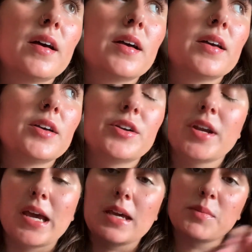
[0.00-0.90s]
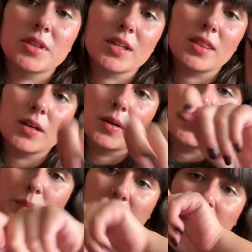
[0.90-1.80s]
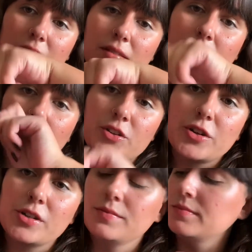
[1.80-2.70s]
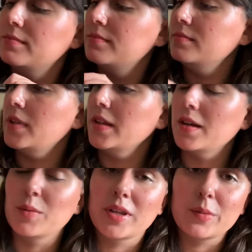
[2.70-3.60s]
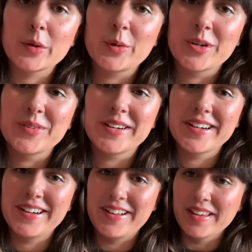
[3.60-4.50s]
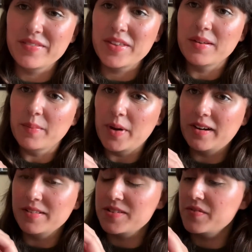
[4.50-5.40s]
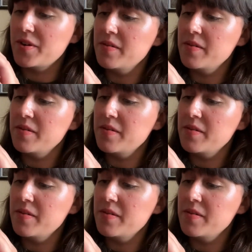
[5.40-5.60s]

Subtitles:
your name in like their big ledger, like where they record all of the bottles of rum.